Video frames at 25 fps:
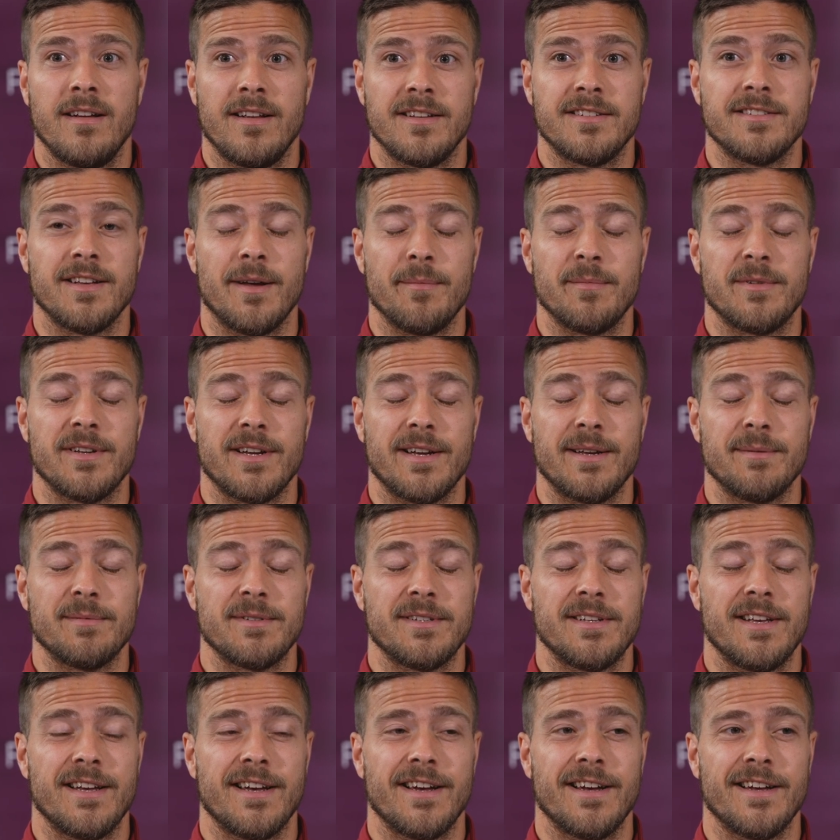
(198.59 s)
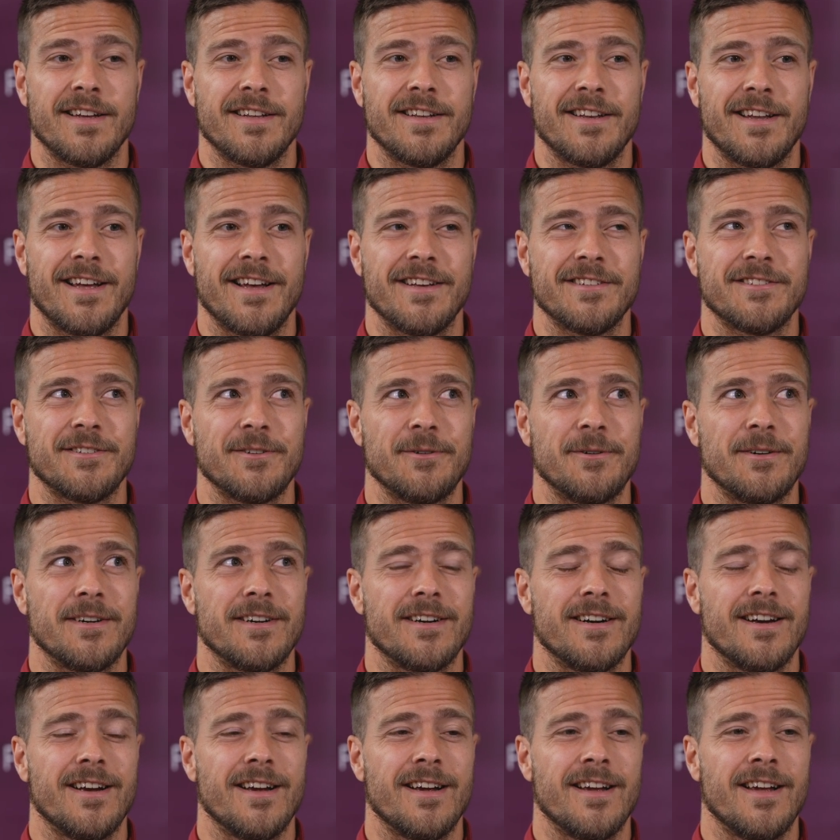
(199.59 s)
sometimes. Yeah, no. So
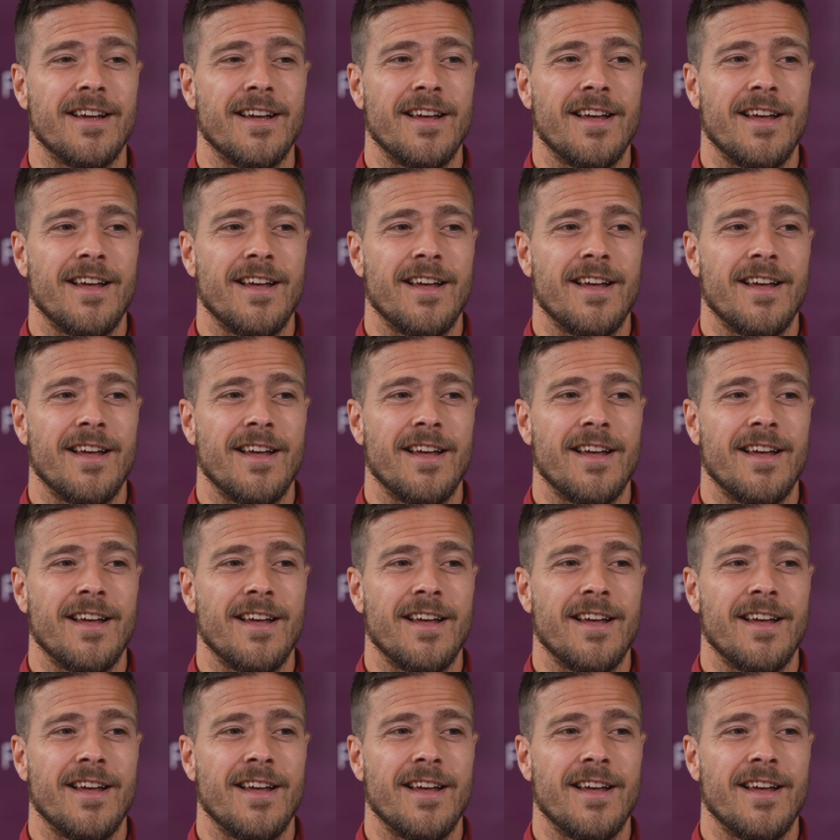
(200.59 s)
we're